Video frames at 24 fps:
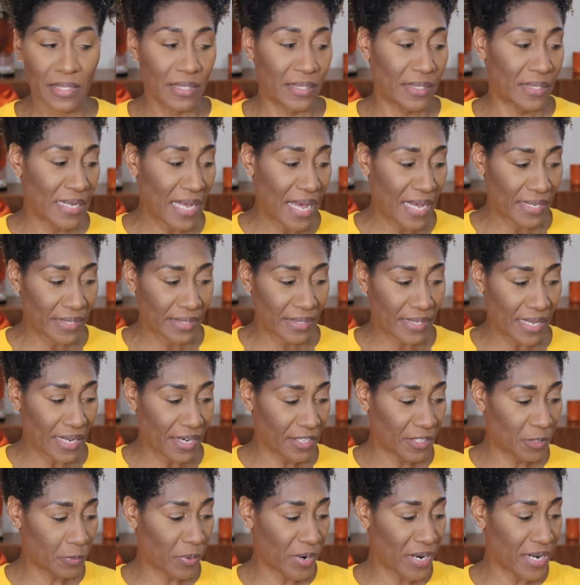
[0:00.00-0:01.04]
It's not a
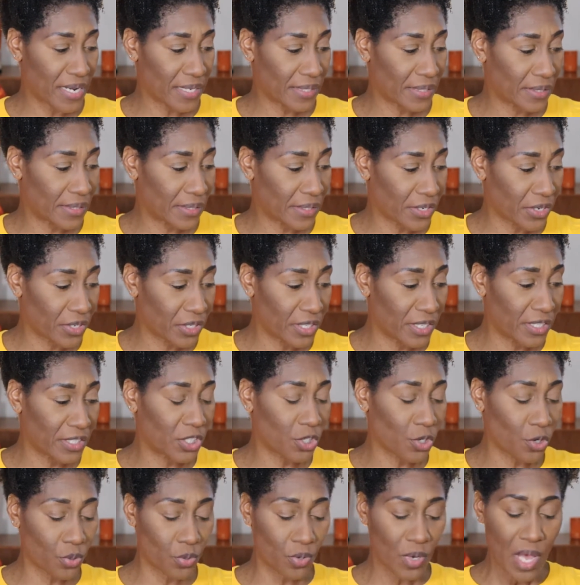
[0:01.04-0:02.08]
setting spray necessarily, and
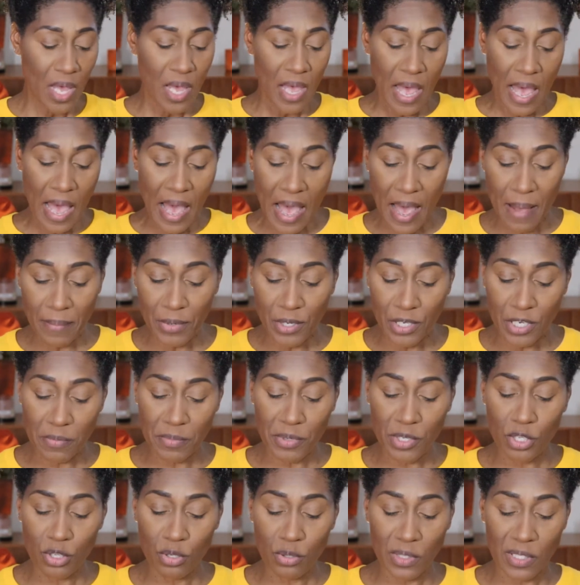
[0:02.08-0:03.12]
so I'm going to
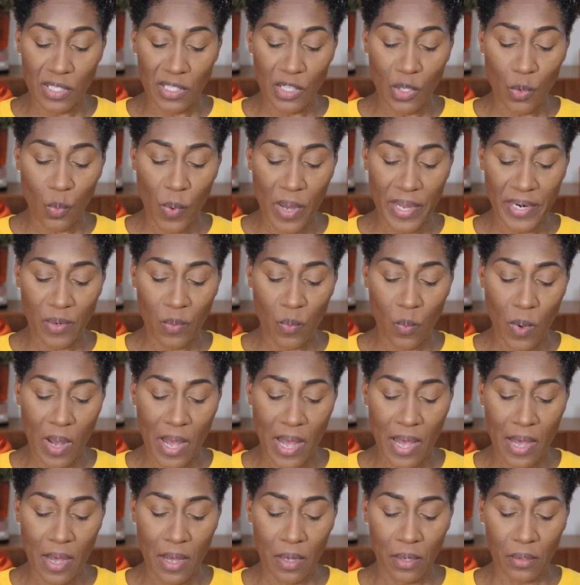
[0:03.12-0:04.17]
be using the Wet n
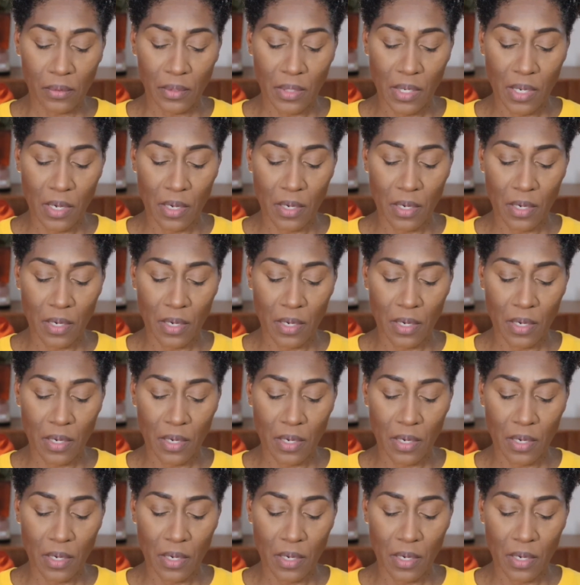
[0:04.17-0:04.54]
Wild